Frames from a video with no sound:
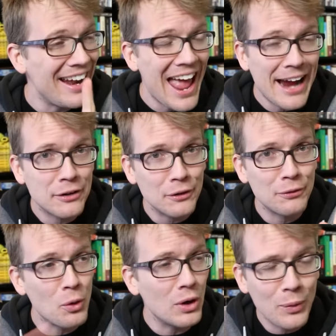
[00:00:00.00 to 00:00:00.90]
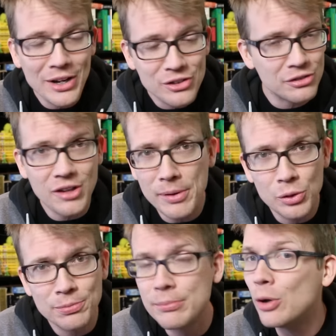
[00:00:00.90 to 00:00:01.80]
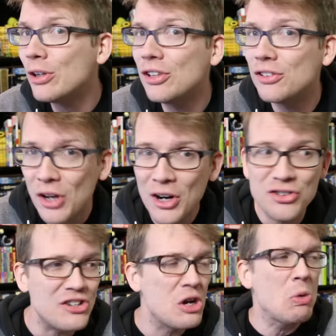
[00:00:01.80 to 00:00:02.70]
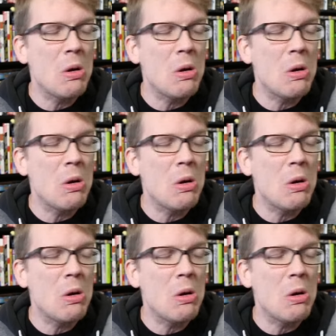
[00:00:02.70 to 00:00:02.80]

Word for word: an act for which Stubby was promoted to sergeant,